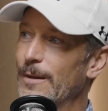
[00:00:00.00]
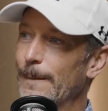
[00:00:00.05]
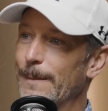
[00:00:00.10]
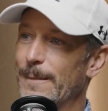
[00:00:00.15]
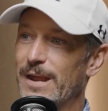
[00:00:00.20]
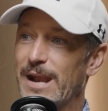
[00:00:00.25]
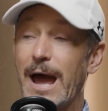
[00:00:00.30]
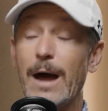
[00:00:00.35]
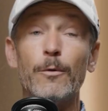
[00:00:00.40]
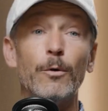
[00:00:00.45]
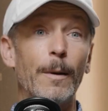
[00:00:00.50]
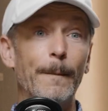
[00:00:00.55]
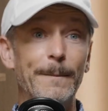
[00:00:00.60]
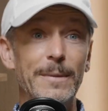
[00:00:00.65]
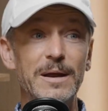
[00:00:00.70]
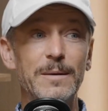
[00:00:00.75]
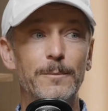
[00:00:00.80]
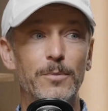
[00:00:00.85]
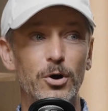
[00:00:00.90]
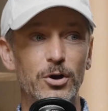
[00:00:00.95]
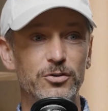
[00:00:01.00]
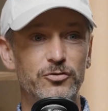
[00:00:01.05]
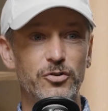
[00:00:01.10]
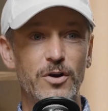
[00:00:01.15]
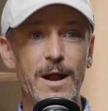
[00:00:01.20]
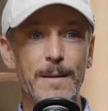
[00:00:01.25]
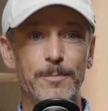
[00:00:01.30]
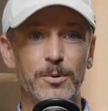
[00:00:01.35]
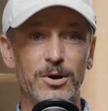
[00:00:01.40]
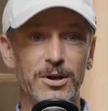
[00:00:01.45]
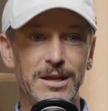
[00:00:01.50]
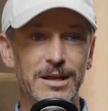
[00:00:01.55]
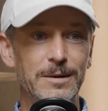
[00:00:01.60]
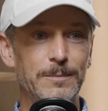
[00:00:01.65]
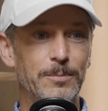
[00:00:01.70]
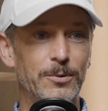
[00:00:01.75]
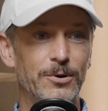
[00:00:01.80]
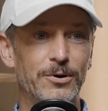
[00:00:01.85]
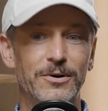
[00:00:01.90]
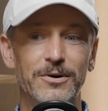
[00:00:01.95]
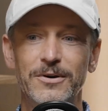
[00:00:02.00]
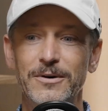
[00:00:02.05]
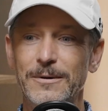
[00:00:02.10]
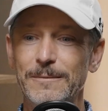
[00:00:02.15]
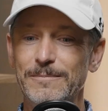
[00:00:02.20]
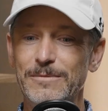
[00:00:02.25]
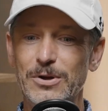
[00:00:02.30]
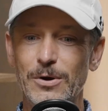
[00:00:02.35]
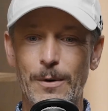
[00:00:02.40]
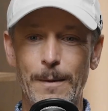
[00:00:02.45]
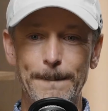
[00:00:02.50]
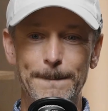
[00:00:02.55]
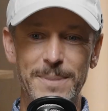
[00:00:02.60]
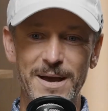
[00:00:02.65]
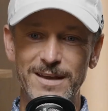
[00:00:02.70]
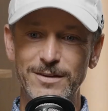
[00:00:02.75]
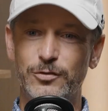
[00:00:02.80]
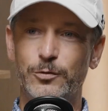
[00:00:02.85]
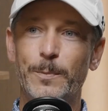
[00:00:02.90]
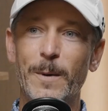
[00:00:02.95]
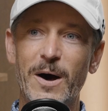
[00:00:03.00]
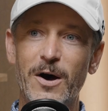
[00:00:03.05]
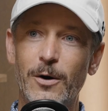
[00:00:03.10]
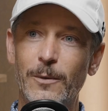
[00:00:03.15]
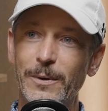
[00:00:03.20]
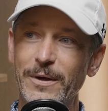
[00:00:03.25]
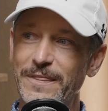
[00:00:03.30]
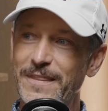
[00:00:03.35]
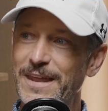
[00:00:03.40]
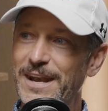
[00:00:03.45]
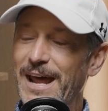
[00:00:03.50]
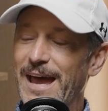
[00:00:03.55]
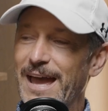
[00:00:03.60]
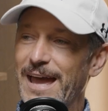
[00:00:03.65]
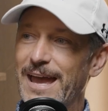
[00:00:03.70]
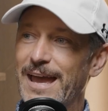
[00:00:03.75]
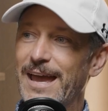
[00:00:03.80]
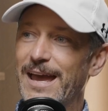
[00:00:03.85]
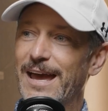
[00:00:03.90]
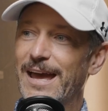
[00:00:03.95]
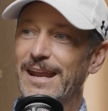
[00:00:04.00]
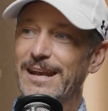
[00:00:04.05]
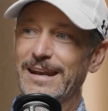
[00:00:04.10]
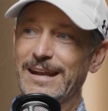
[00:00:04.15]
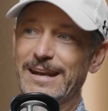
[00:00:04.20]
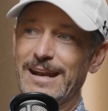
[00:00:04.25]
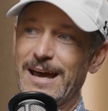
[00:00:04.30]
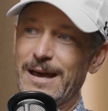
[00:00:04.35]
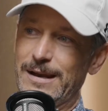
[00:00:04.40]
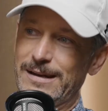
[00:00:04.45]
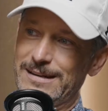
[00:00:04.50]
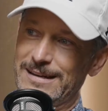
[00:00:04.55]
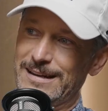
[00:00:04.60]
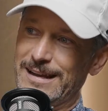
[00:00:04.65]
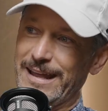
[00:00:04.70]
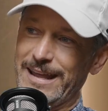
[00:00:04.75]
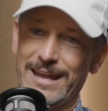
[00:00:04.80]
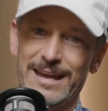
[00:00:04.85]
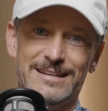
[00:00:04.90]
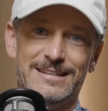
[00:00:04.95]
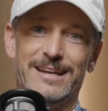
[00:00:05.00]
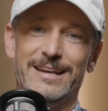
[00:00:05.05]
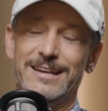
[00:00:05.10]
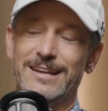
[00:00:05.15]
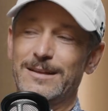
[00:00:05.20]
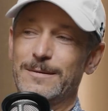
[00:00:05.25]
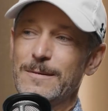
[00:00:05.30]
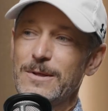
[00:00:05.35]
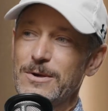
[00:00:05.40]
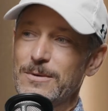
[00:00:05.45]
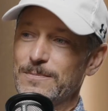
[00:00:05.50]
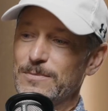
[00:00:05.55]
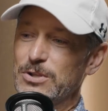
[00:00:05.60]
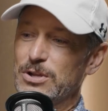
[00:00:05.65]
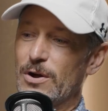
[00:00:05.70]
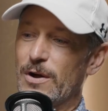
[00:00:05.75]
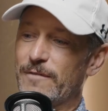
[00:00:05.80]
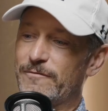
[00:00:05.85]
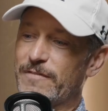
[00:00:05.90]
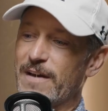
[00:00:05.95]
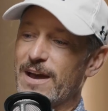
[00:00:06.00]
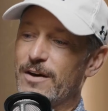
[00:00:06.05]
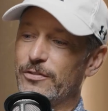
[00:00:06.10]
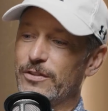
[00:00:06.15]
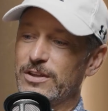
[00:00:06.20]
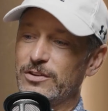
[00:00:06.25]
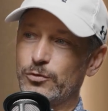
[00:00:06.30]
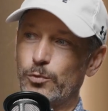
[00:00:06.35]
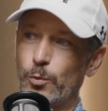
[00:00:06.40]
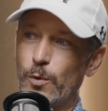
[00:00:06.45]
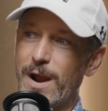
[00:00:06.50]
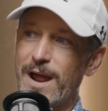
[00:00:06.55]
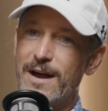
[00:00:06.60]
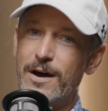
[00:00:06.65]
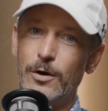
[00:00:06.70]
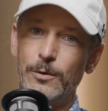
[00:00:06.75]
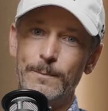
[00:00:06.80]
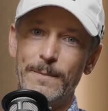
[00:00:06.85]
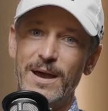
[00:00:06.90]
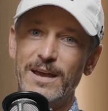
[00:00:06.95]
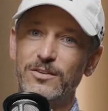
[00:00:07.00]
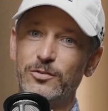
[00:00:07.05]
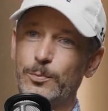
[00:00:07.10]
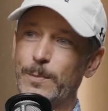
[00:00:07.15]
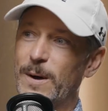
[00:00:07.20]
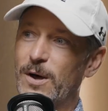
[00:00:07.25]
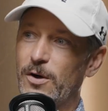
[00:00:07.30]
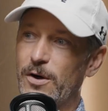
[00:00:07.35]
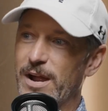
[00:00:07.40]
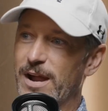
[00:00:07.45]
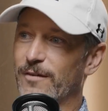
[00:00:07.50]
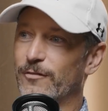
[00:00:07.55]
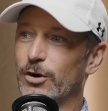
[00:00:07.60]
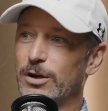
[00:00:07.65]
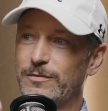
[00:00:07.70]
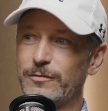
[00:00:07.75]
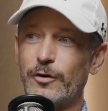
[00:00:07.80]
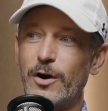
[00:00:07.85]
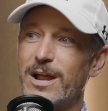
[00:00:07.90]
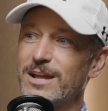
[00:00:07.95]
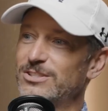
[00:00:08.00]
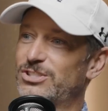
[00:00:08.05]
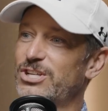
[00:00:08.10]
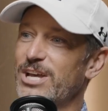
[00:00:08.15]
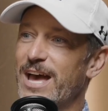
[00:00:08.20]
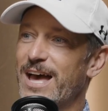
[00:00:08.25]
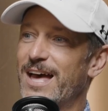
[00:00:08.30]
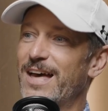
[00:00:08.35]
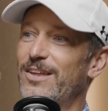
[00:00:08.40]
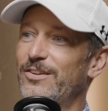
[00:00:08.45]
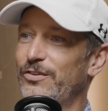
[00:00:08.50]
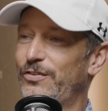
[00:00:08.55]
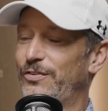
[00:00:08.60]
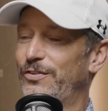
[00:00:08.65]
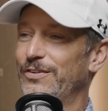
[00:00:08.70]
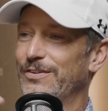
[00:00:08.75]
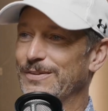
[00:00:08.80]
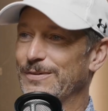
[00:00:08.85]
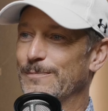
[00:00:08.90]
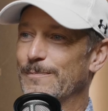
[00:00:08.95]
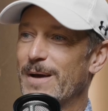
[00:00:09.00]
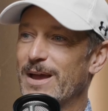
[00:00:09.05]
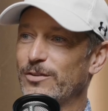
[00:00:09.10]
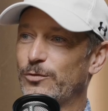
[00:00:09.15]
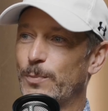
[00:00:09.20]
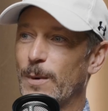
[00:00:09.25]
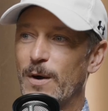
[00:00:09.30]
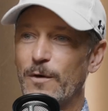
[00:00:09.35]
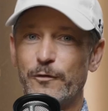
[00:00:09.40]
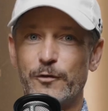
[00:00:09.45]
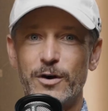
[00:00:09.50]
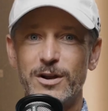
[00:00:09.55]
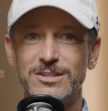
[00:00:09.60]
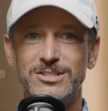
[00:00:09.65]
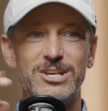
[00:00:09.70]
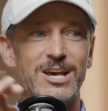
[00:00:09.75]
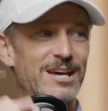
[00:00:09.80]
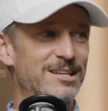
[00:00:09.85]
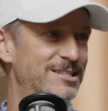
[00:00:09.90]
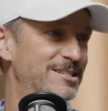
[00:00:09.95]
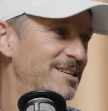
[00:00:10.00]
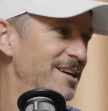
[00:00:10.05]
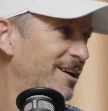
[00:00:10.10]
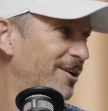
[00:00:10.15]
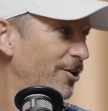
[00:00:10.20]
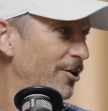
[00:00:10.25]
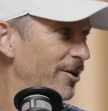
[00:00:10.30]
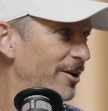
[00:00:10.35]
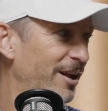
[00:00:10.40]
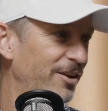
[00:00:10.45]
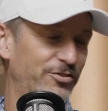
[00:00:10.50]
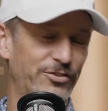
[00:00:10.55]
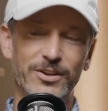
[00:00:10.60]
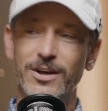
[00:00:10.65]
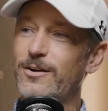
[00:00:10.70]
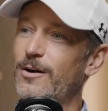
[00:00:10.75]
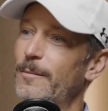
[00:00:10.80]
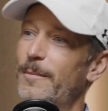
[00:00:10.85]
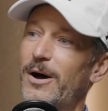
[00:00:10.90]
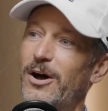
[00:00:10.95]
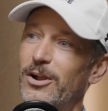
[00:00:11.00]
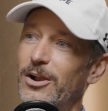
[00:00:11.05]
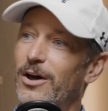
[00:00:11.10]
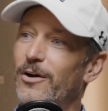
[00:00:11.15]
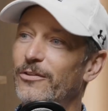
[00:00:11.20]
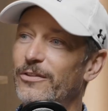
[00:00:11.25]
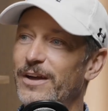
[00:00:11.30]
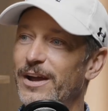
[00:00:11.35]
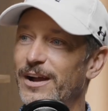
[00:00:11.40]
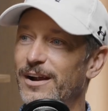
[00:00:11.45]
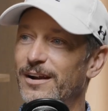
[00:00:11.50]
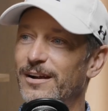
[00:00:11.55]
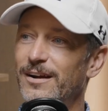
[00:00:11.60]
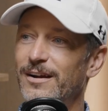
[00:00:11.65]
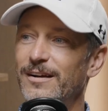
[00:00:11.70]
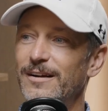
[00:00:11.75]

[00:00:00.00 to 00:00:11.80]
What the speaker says: I remember a Trapper Keeper, a baseball one that I had, and I I found these round every baseball franchise sticker, and I stuck them all on there.